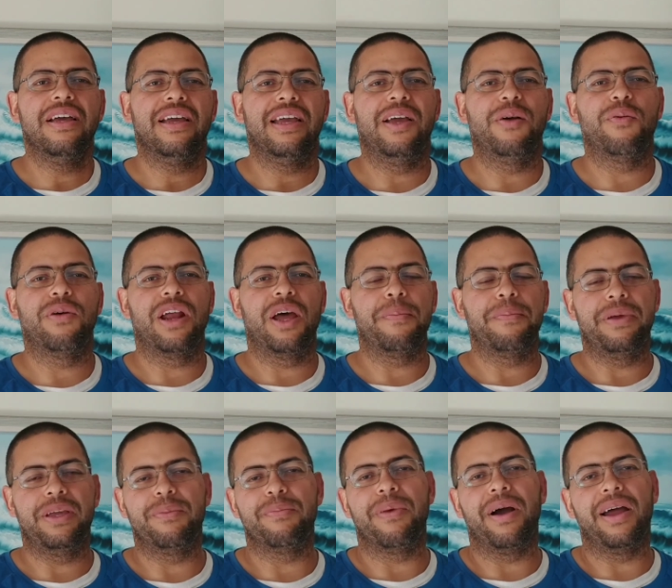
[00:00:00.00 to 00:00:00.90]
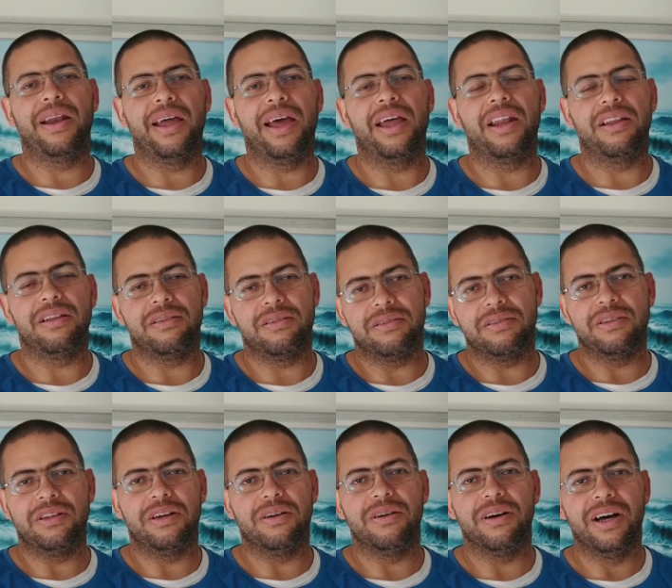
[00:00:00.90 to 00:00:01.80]
And what I mean by that is, is you
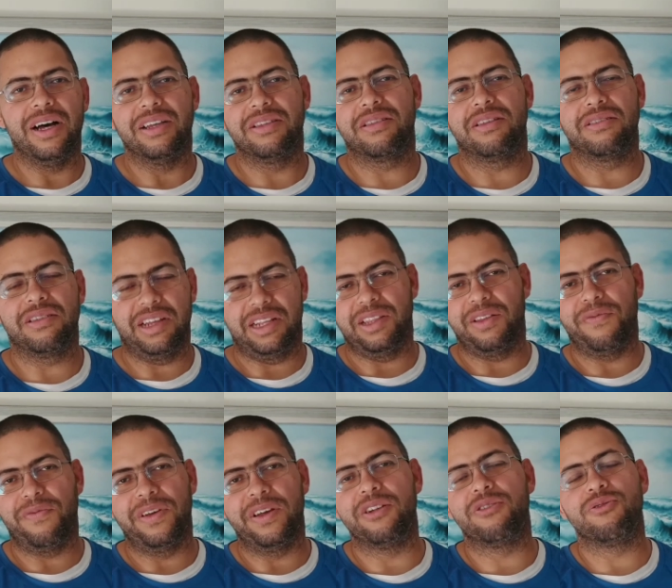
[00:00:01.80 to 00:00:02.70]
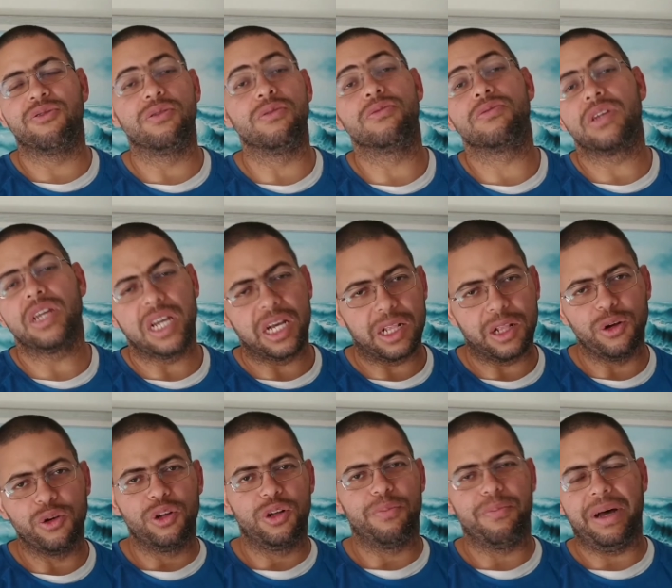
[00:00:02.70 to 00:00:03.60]
know, us as individuals,
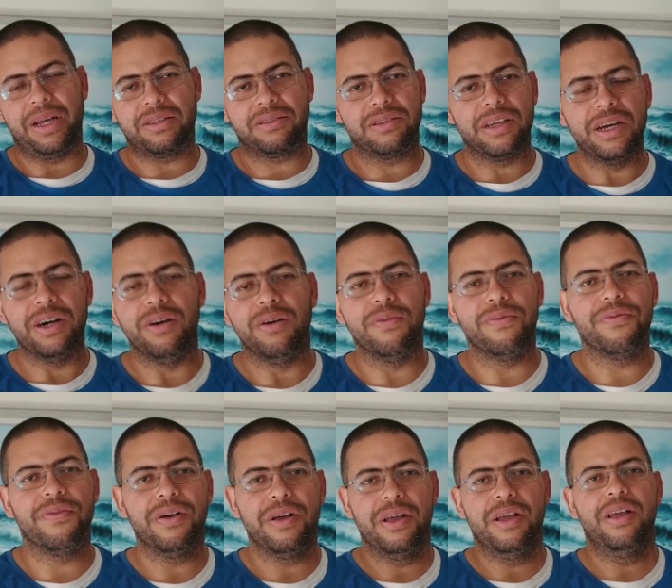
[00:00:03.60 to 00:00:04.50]
including myself,